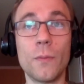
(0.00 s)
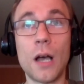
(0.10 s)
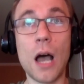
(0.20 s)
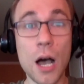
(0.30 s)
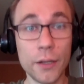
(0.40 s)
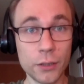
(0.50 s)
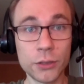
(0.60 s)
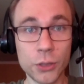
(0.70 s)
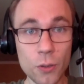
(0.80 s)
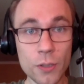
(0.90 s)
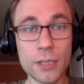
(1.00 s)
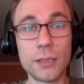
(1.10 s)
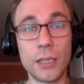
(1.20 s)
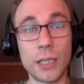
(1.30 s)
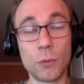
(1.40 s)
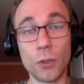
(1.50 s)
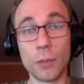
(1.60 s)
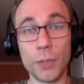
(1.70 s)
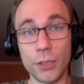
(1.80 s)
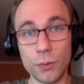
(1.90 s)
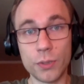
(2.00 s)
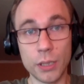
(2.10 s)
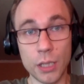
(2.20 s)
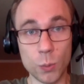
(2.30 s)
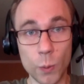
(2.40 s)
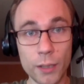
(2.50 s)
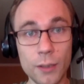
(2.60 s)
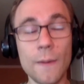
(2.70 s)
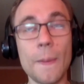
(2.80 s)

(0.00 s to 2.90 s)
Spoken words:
other talks that I'm gonna be using as well,